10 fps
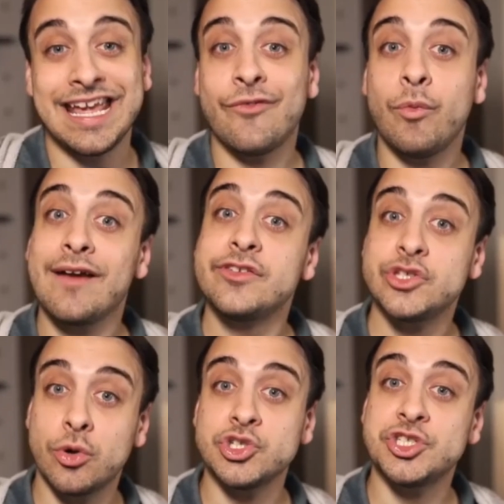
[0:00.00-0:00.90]
If we have
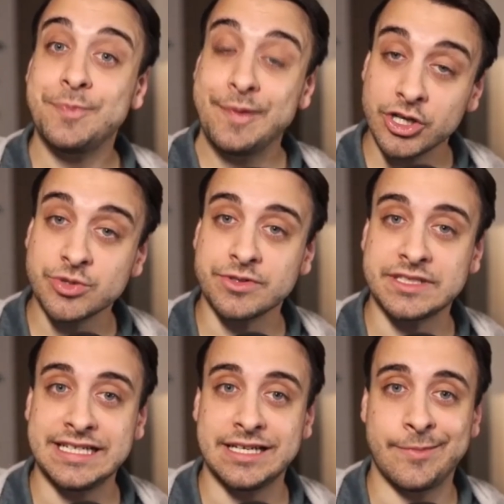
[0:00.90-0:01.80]
sown spiritual
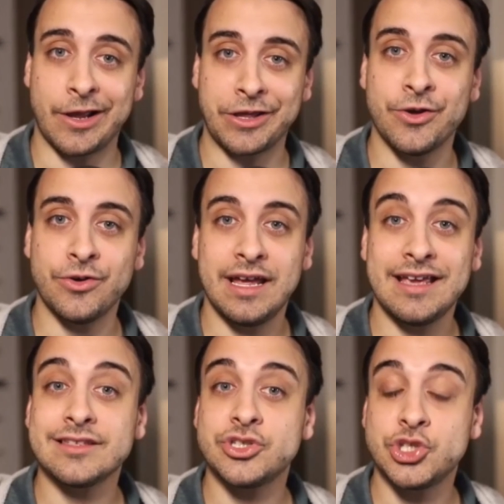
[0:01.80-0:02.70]
seed among you,
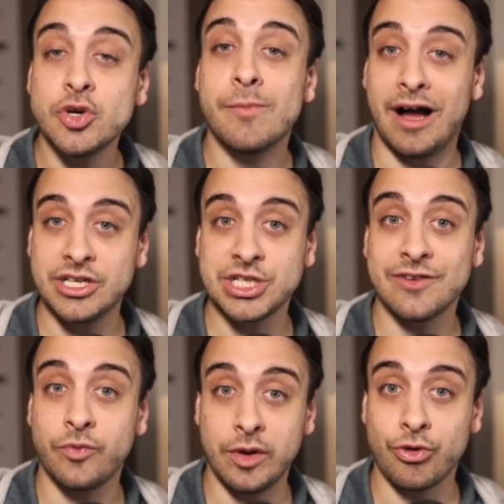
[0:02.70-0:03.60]
is it too much
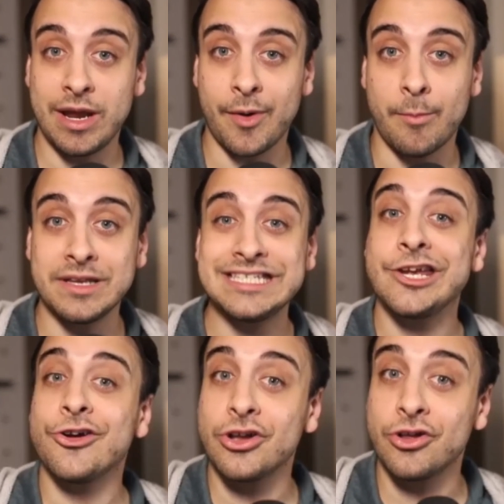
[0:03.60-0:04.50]
if we reap a
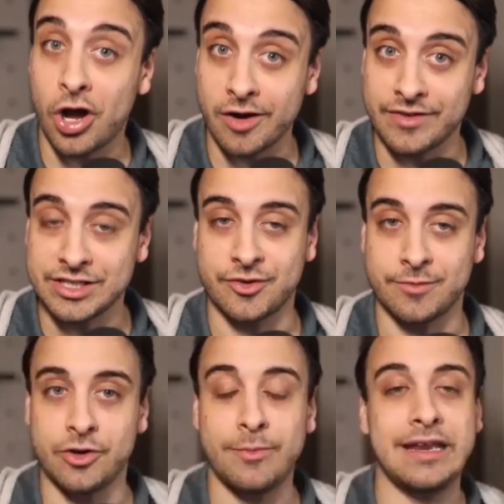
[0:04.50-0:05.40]
material harvest from
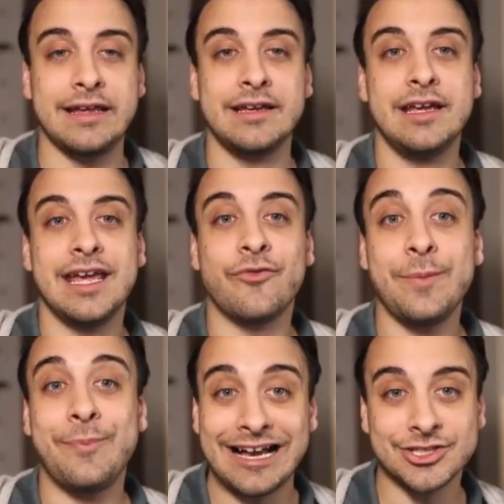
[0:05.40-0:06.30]
you? Meaning, if we
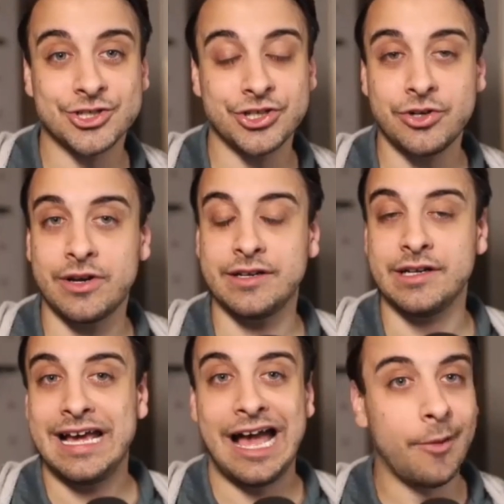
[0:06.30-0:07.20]
pastor you and
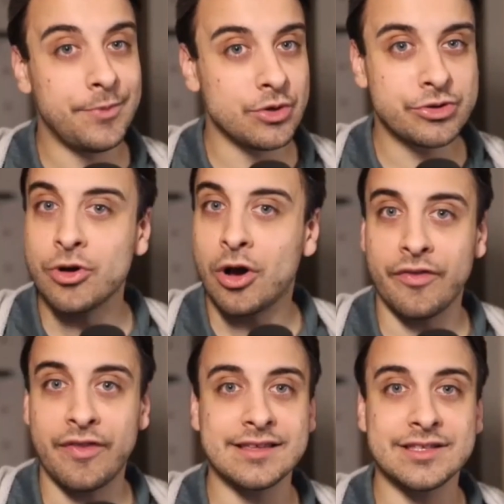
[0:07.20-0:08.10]
help you through
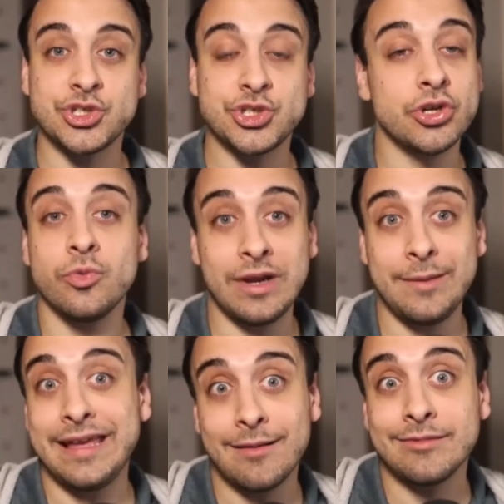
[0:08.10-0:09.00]
all this, shouldn't we
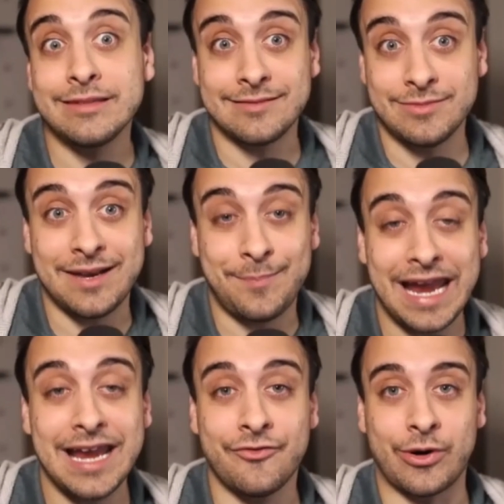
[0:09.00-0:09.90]
be able to get
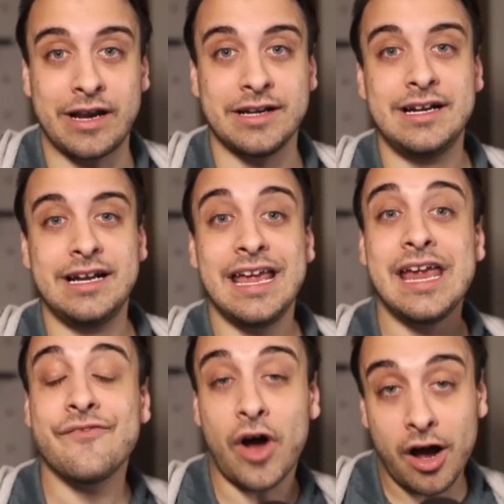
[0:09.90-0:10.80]
paid for it?
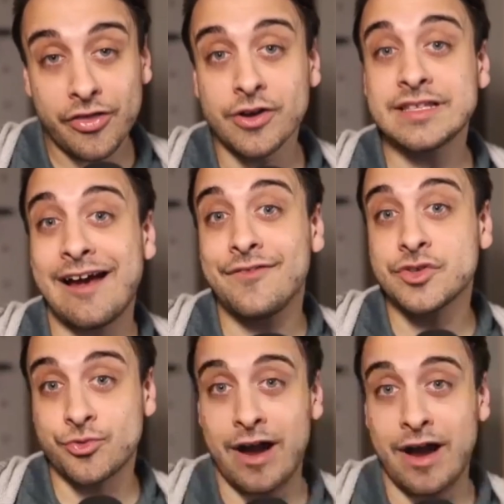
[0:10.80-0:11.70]
If others
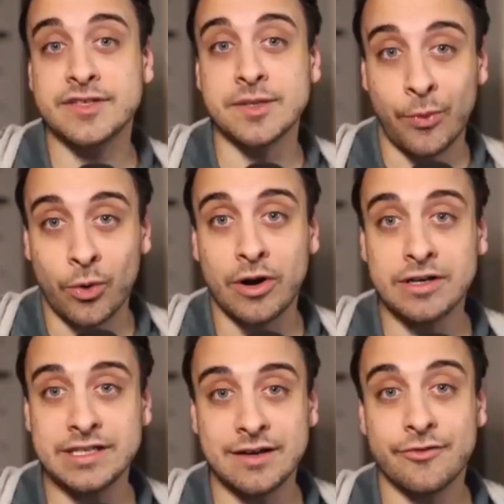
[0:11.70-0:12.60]
this right of
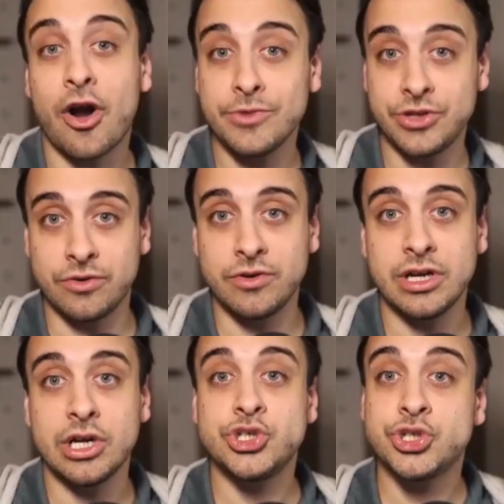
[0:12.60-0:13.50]
support from you,
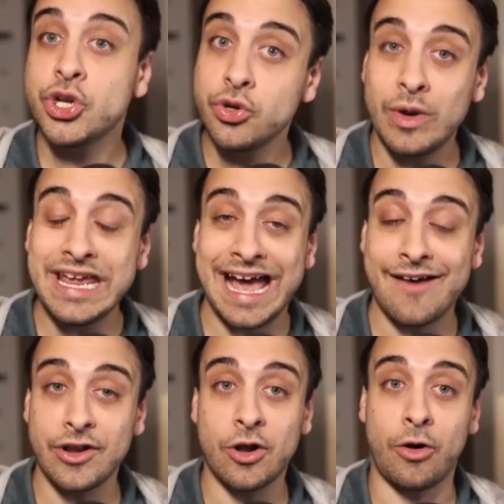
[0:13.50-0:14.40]
shouldn't we
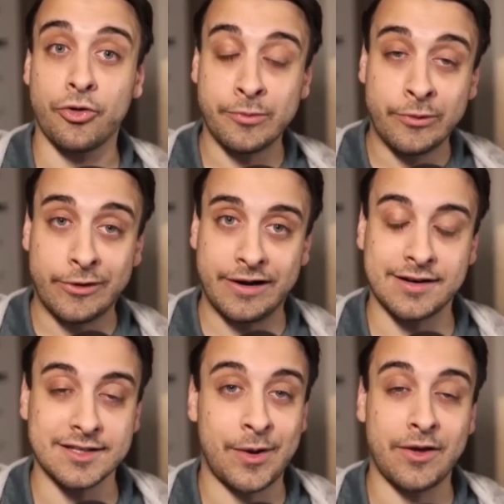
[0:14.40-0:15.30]
have it all the more?
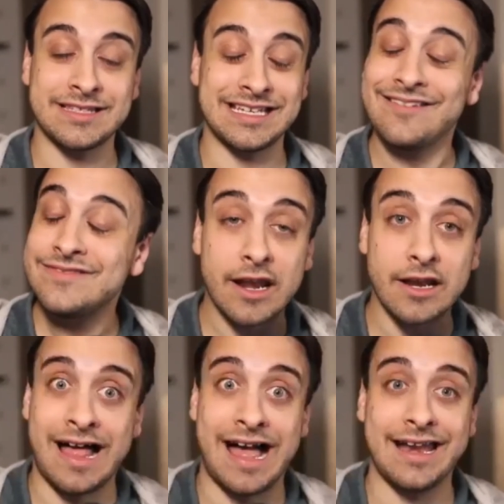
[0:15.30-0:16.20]
Because Paul's saying they've done
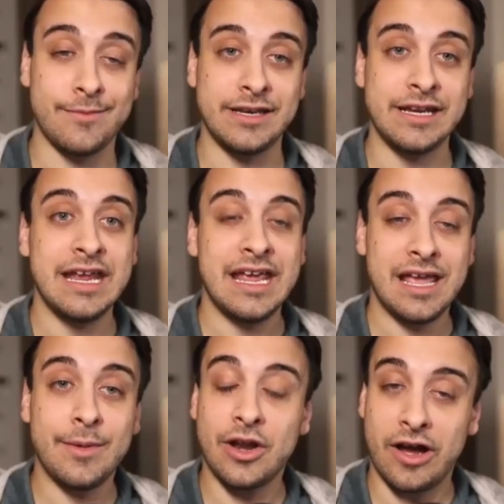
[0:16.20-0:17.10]
a lot. Him
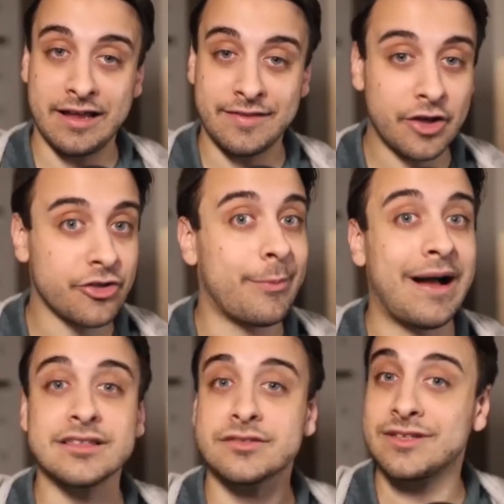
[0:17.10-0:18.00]
and the other
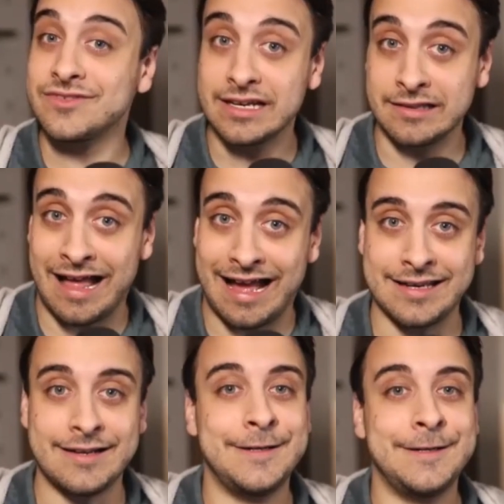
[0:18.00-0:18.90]
apostles have done a
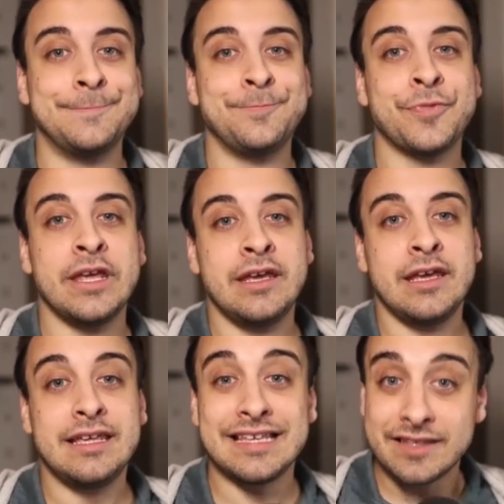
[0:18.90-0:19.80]
lot.
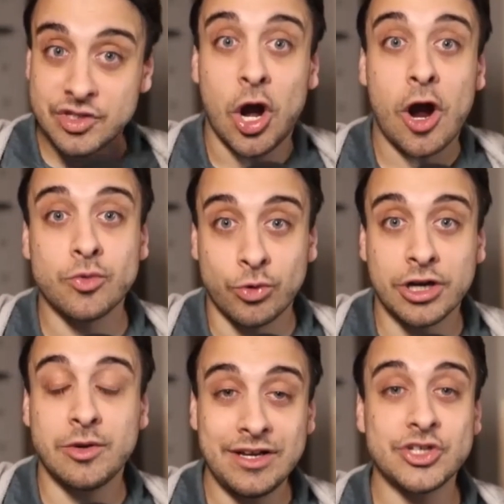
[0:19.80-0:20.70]
He's saying this is hard
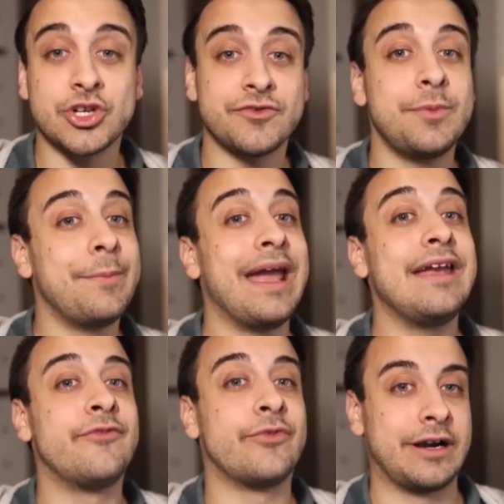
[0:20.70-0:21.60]
work and we deserve to be
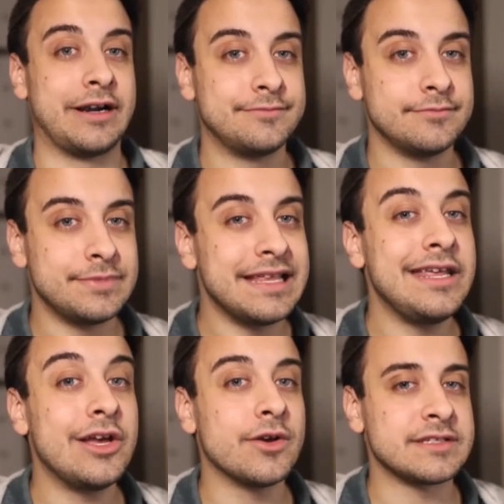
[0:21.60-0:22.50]
paid for it. But then
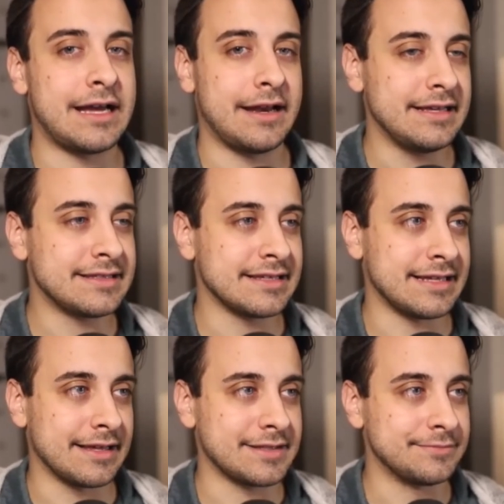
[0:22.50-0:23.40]
he goes on. He says
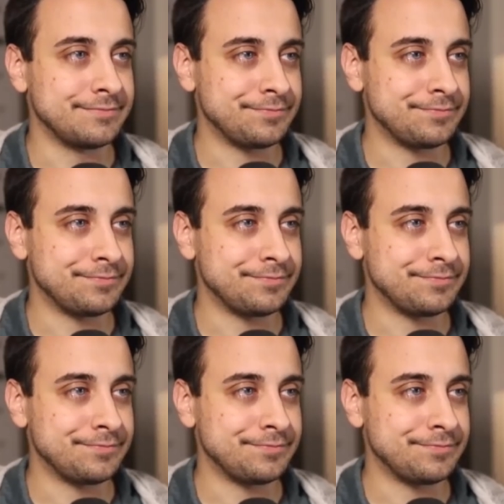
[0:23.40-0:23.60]
this,